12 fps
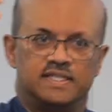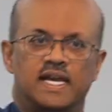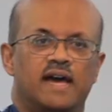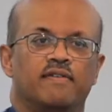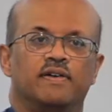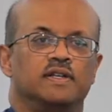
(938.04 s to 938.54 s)

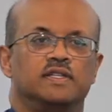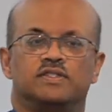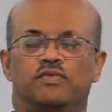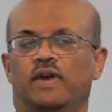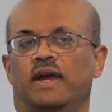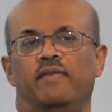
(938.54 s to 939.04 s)
Let's have
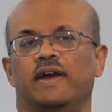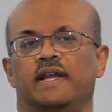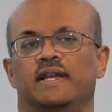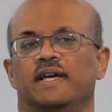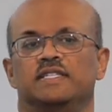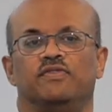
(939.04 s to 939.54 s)
just re-
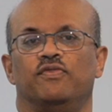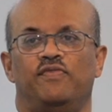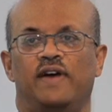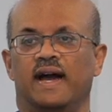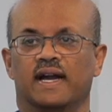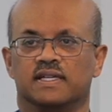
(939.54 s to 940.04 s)
recognize
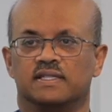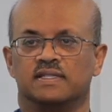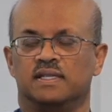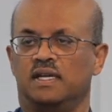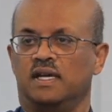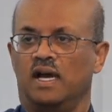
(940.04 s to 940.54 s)

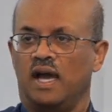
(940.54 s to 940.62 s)
facts.